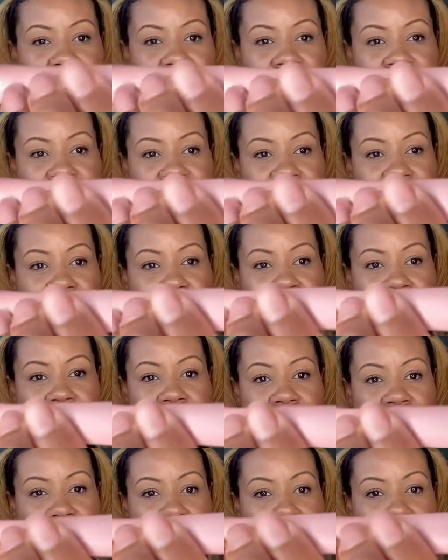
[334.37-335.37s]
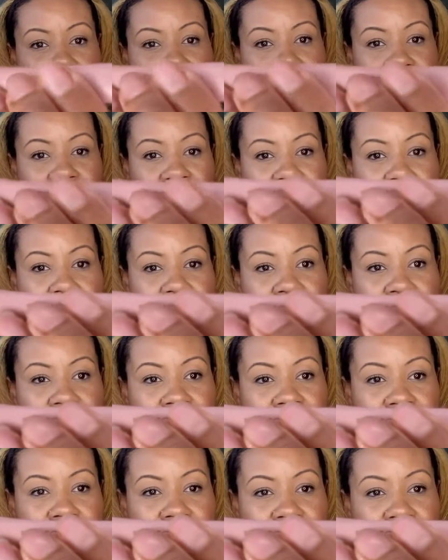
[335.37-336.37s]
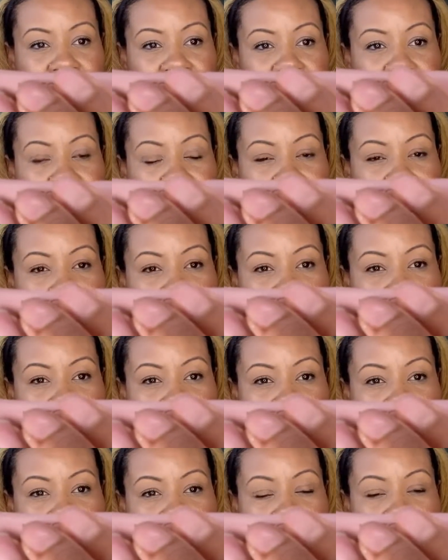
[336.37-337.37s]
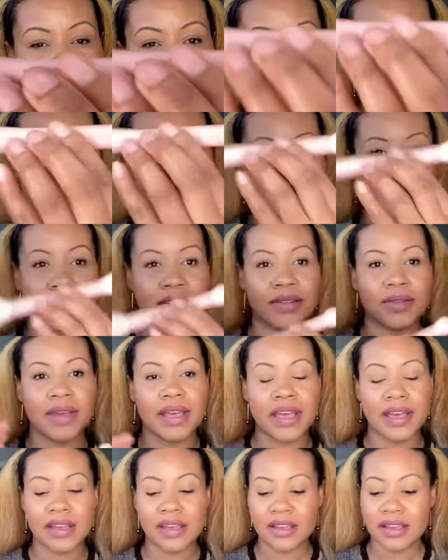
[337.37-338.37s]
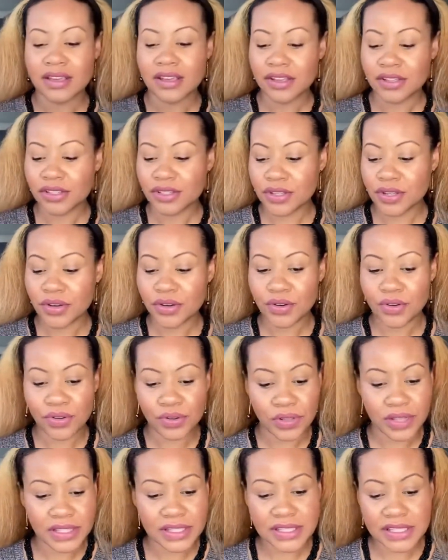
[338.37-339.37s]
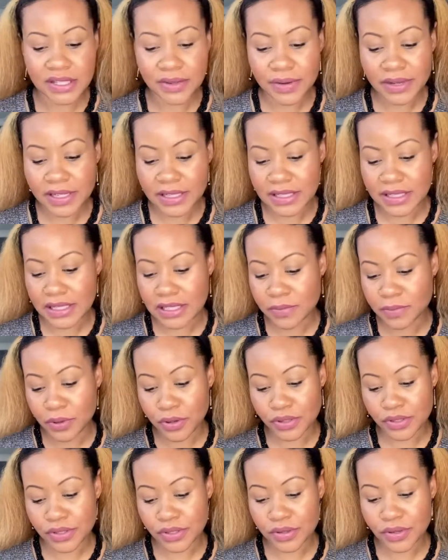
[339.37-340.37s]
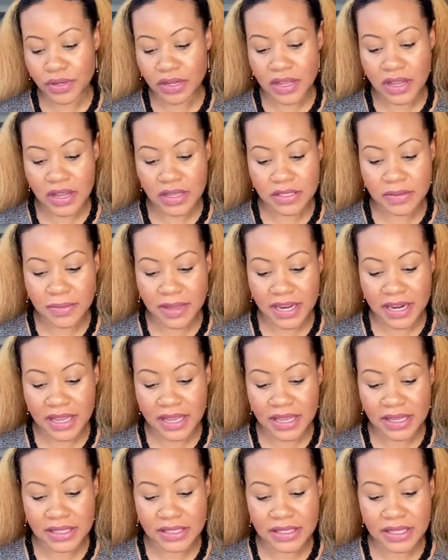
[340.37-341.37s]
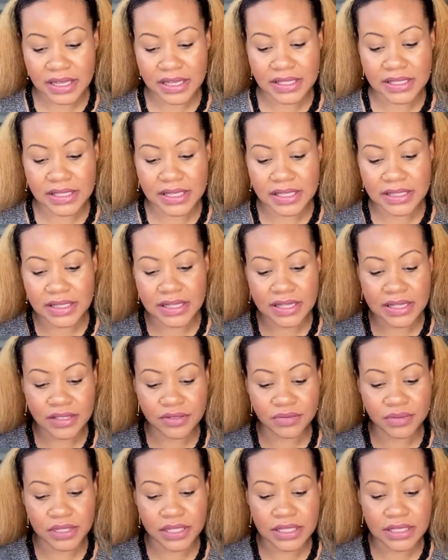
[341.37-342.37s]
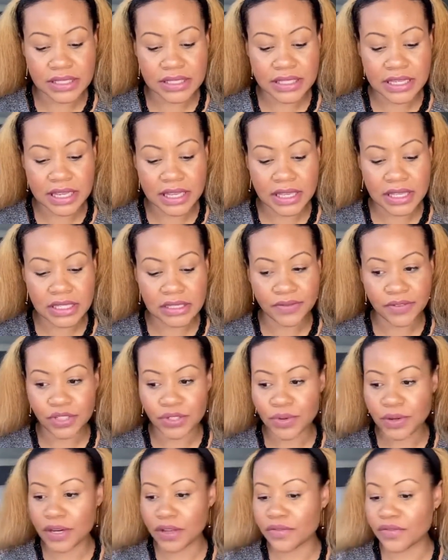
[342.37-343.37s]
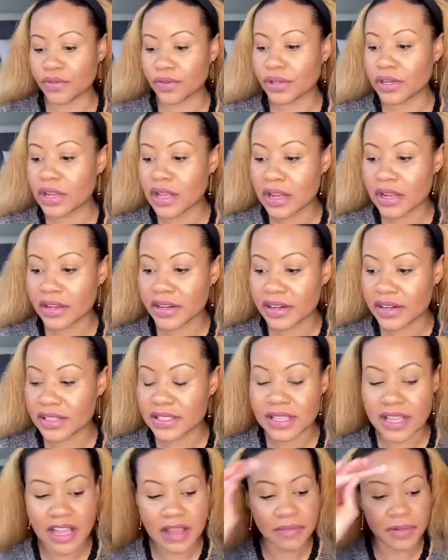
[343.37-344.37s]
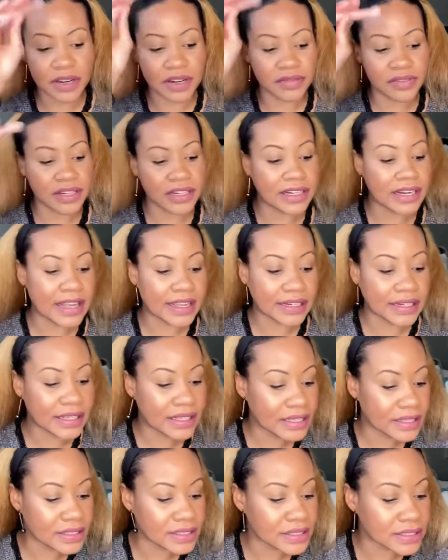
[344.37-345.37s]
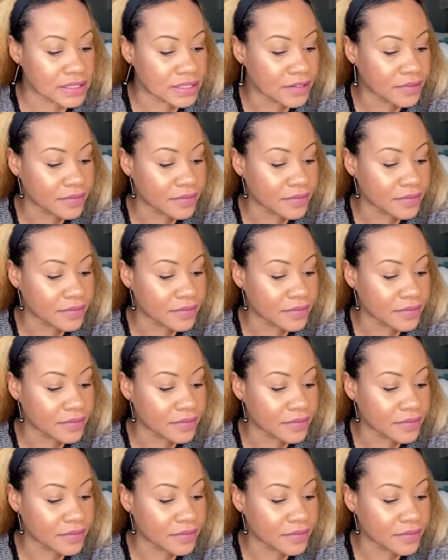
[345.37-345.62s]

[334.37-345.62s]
It's like that. You see it? Okay, so let's see what it says. Persona Cosmetics. It says this retails for $24. I'm gonna really like this.